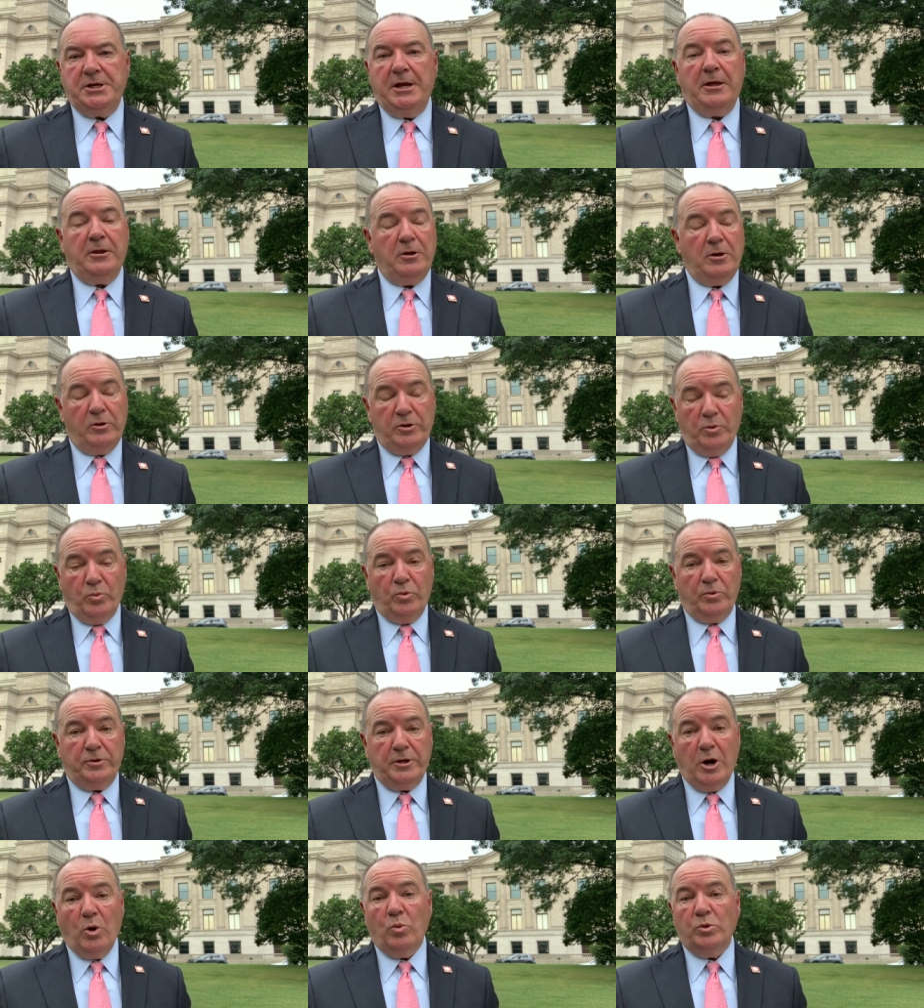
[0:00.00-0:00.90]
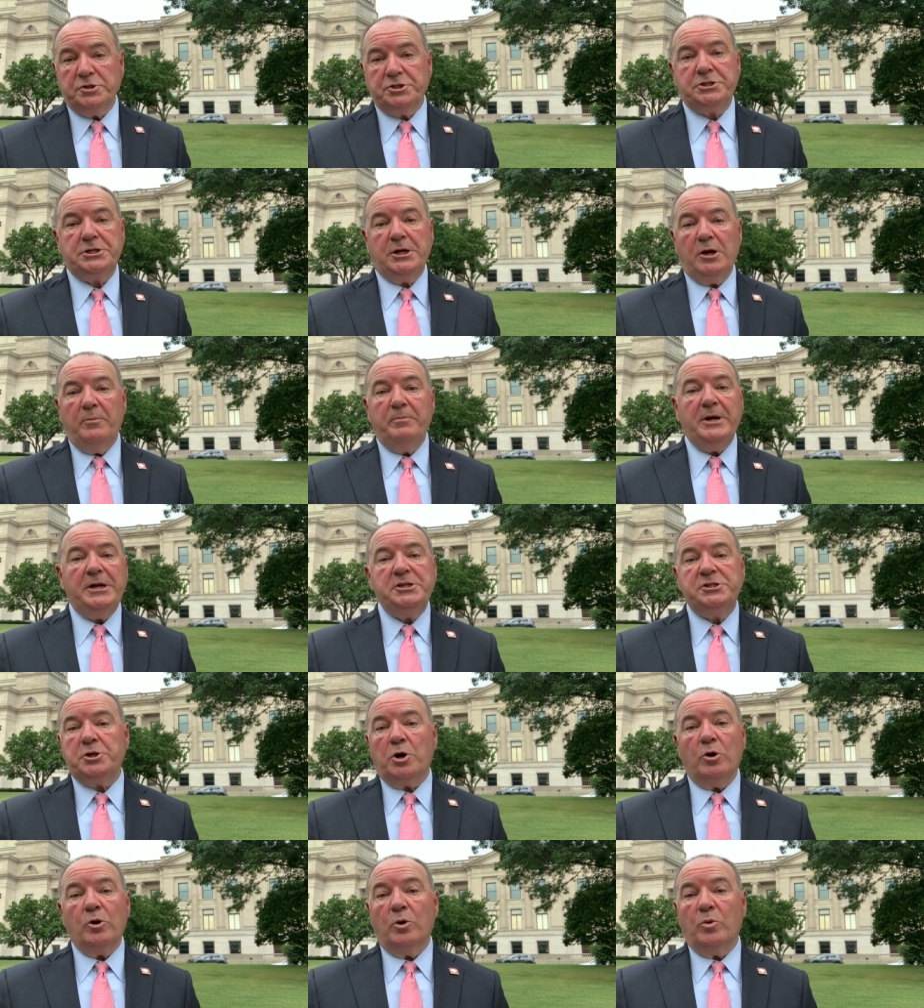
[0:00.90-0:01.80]
Now, there, the, there will still be
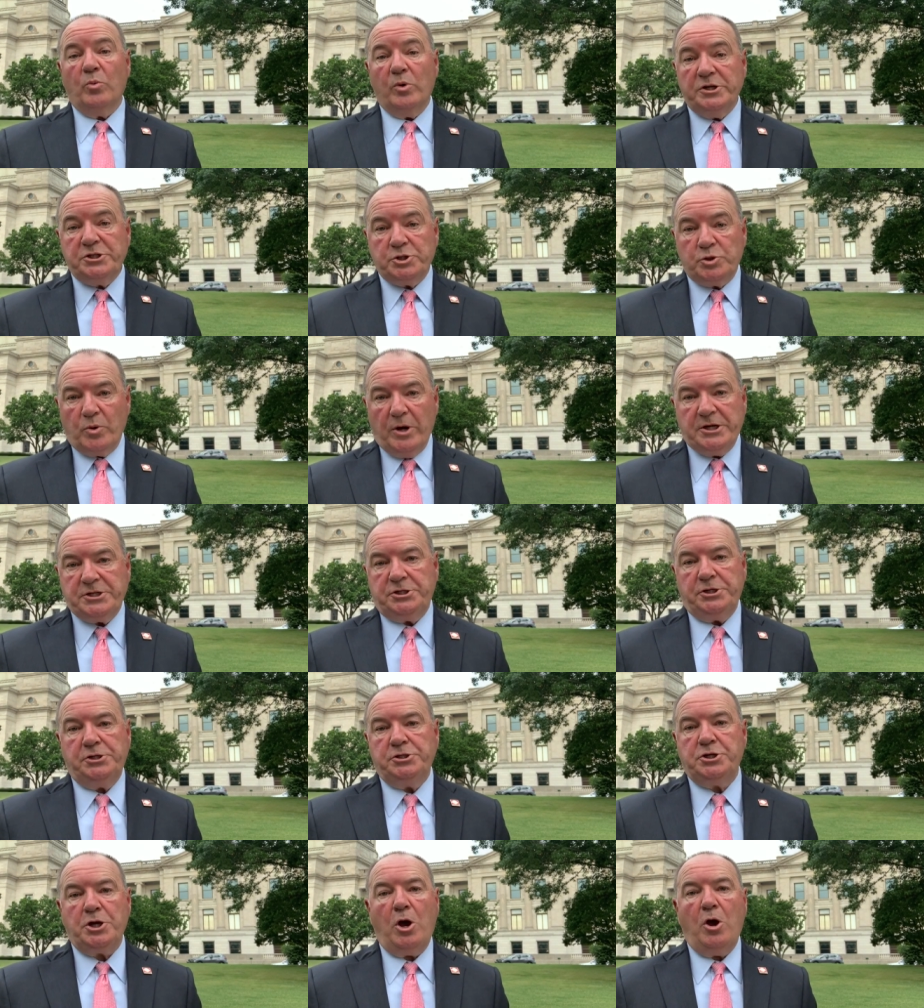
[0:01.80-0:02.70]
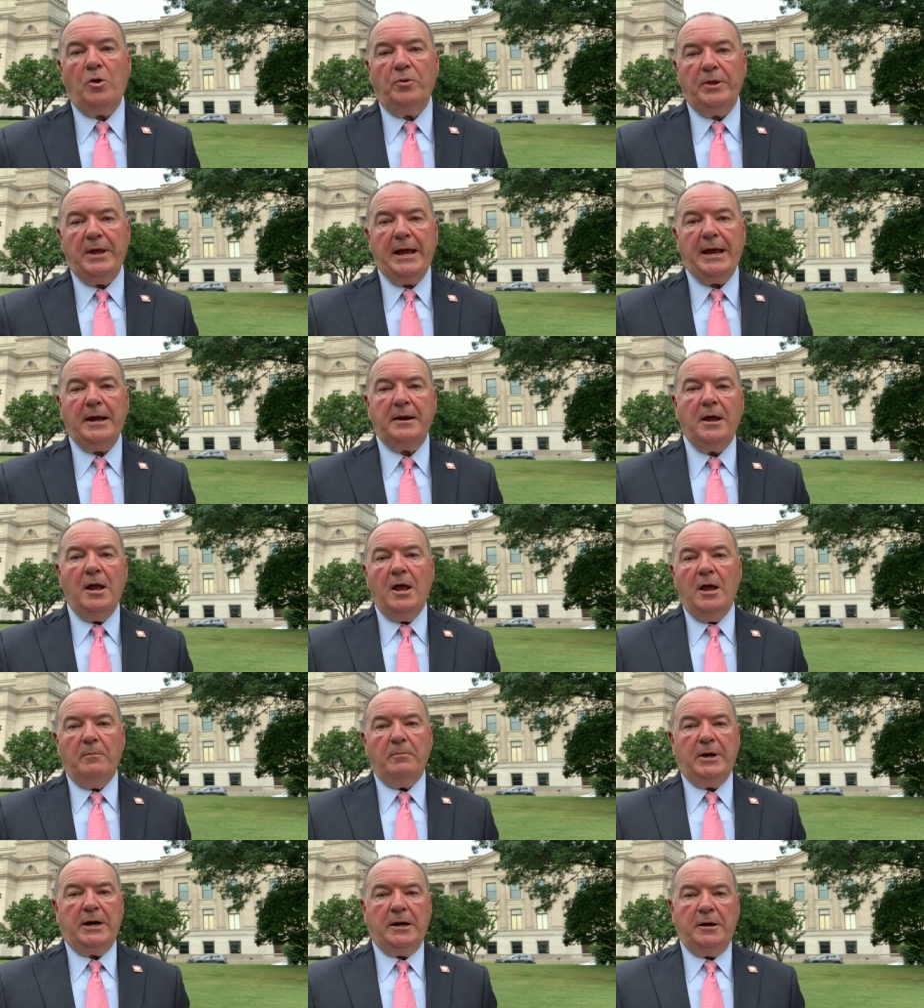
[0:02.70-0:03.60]
certain restrictions on that,
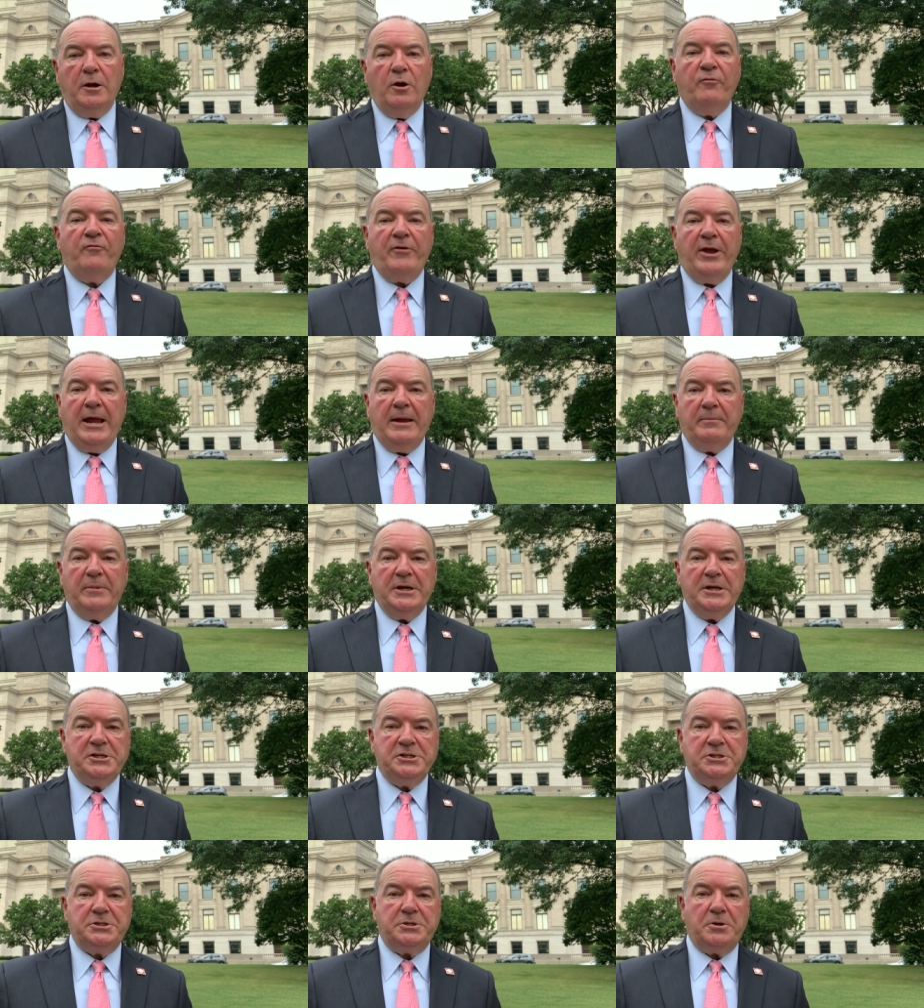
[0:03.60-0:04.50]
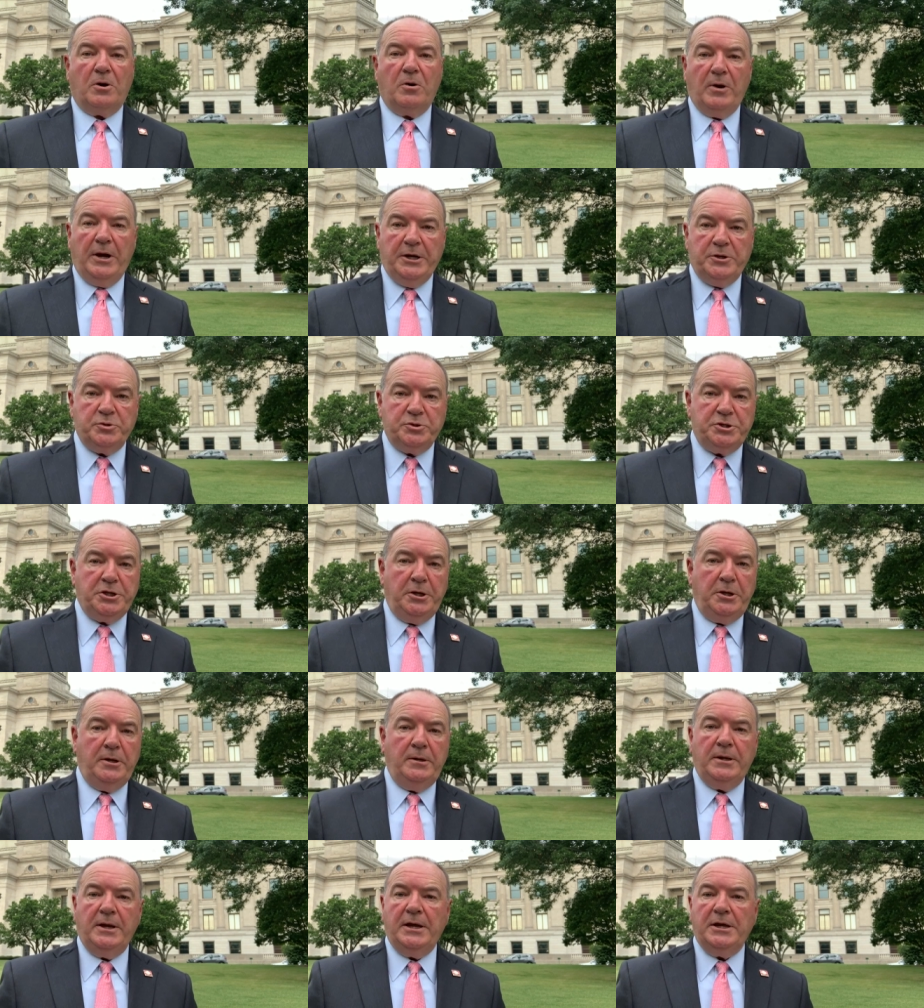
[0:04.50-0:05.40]
but I know families are interested
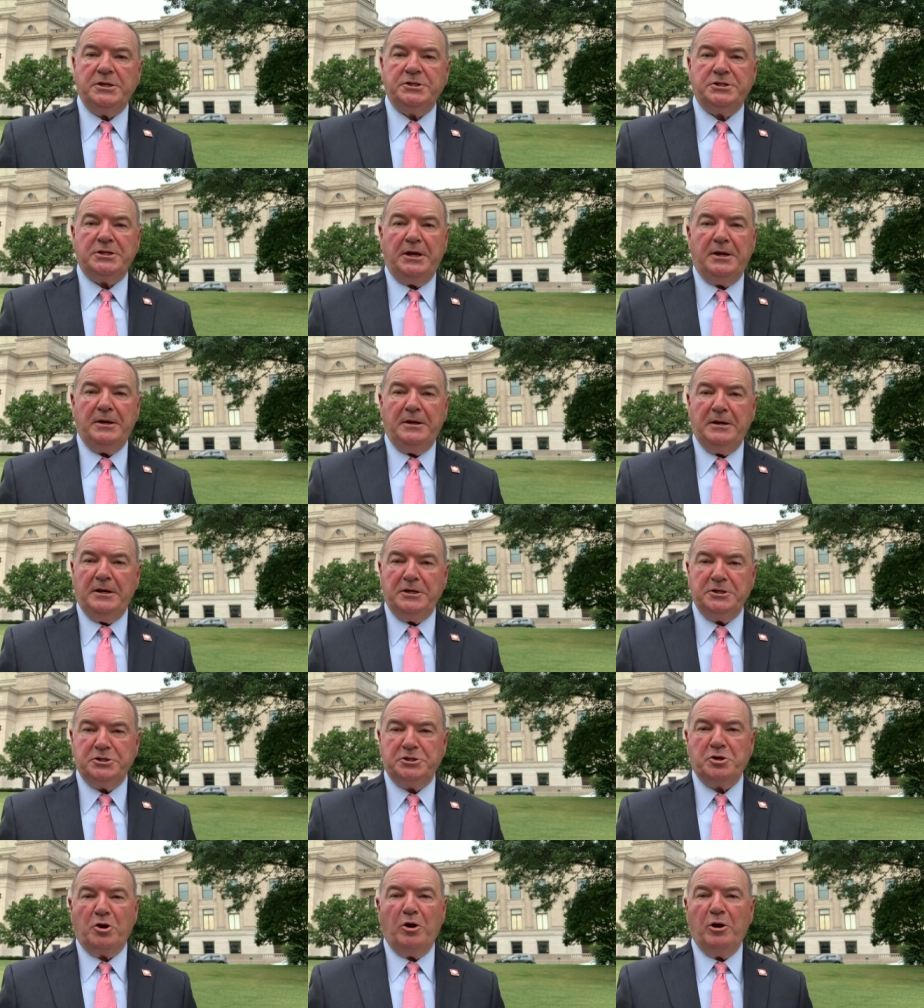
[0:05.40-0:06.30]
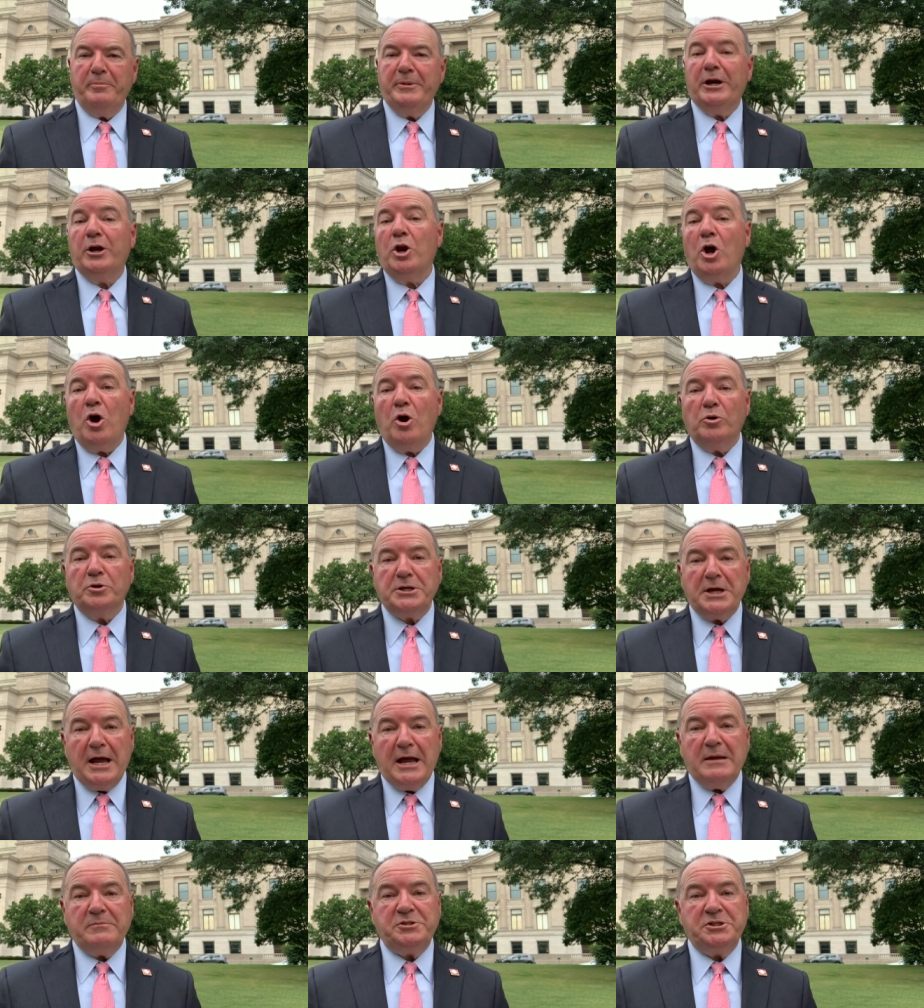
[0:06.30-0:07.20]
in this, and it's certainly been a long
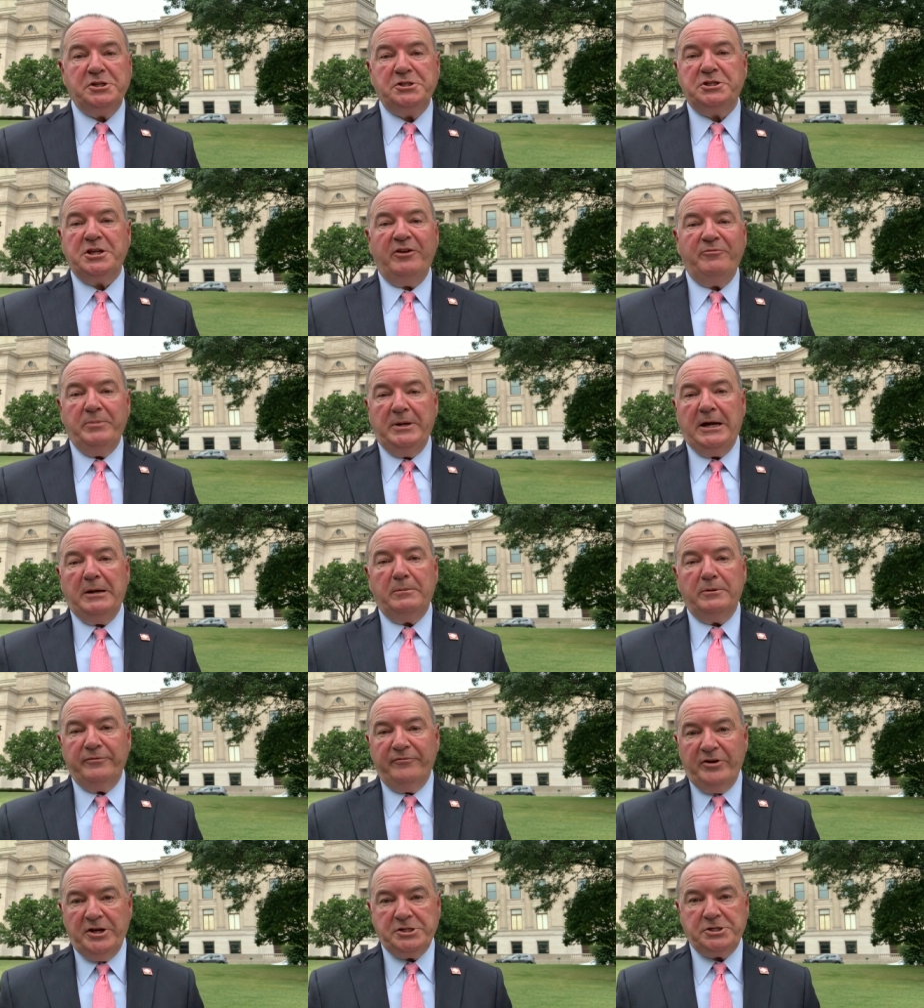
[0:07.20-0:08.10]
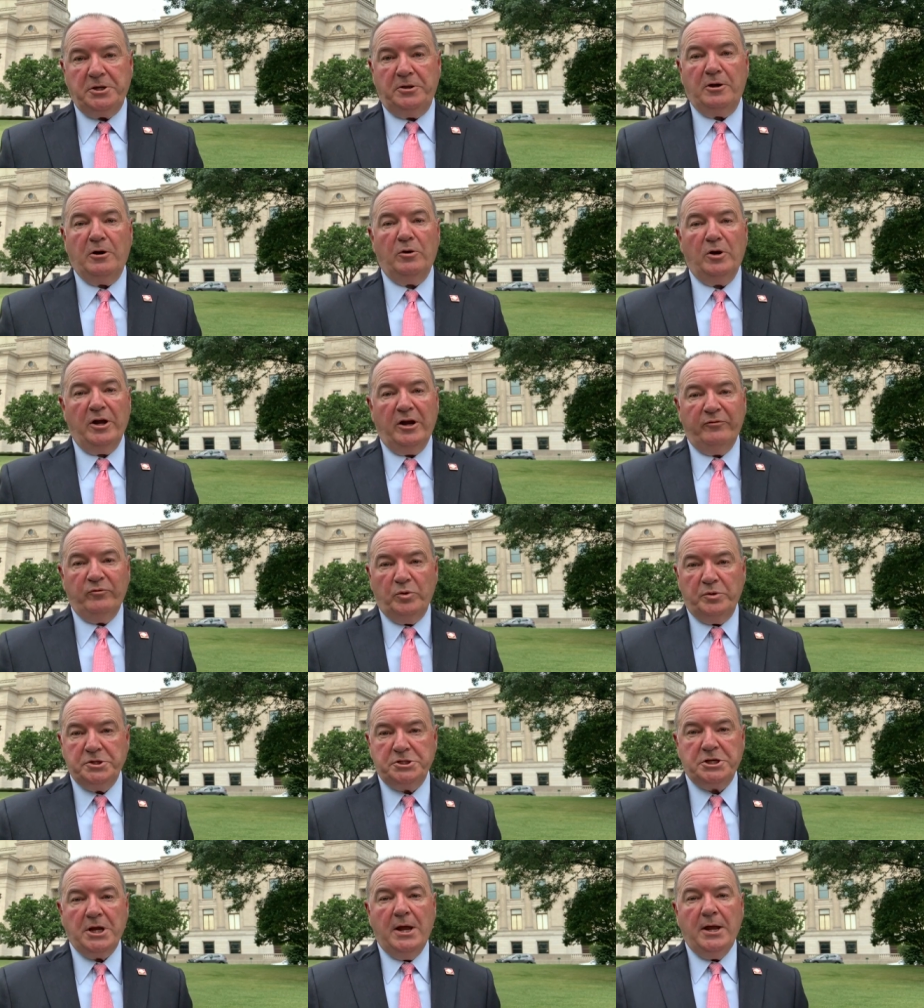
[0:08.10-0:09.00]
time since they've been able to visit their loved
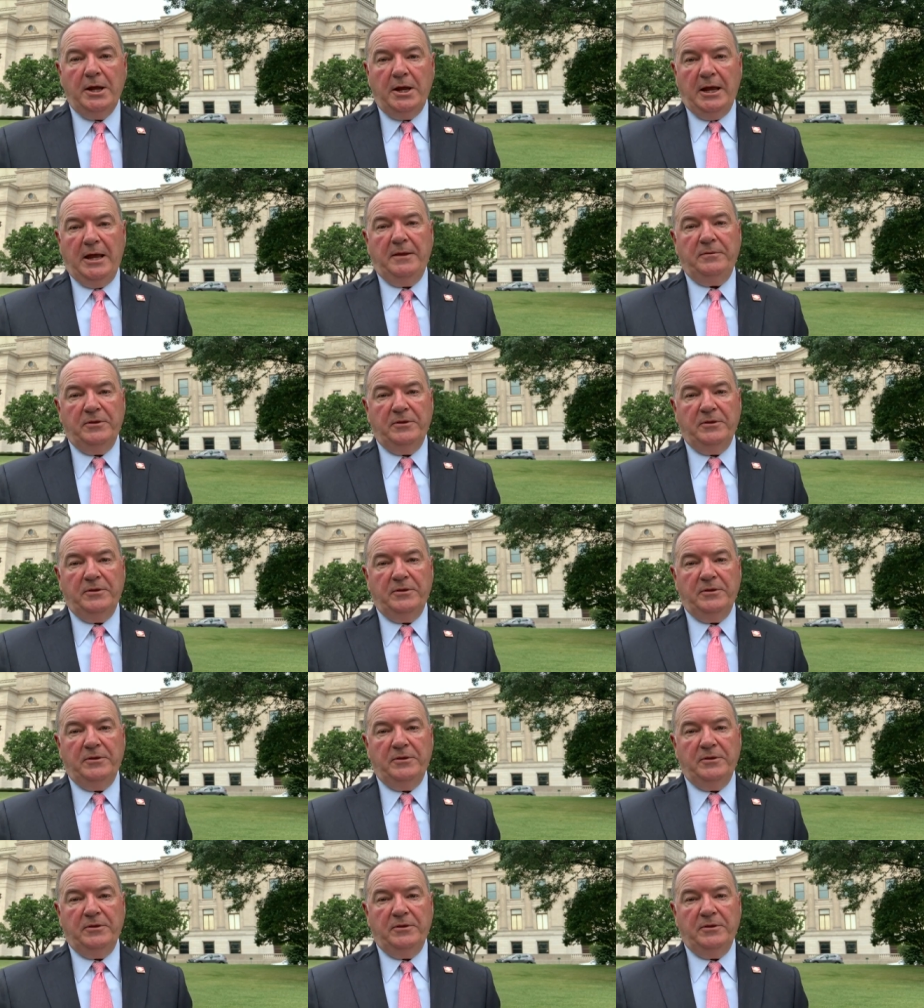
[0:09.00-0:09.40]
ones, and